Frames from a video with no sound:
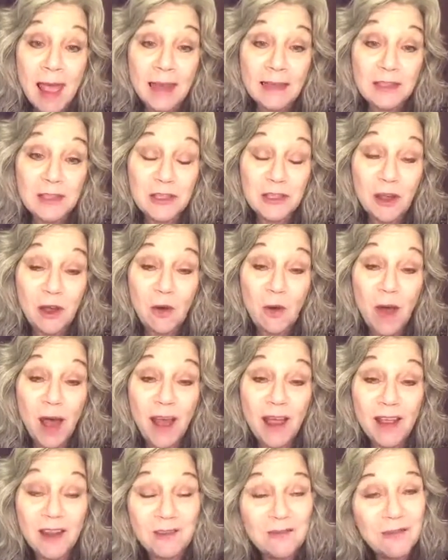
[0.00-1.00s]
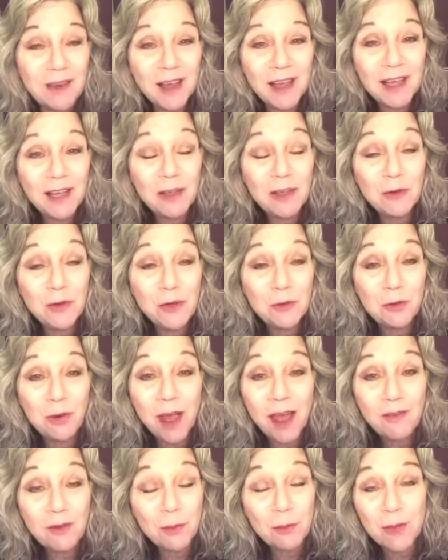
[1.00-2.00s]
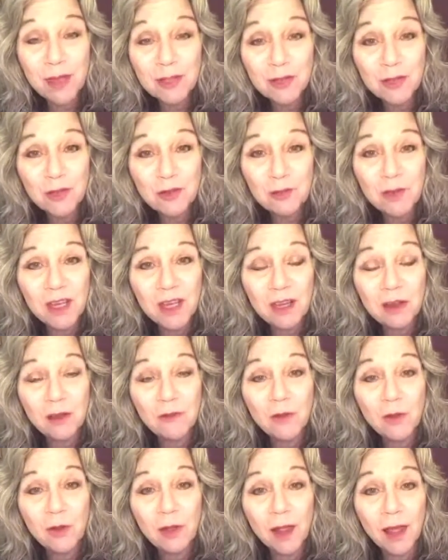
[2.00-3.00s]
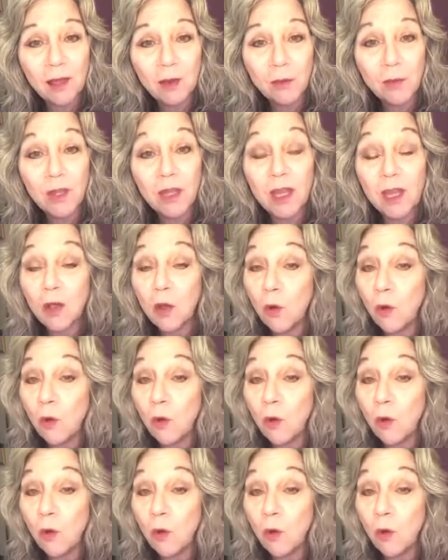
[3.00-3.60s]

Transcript: And so I invite you to private message me here if you'd like a reading,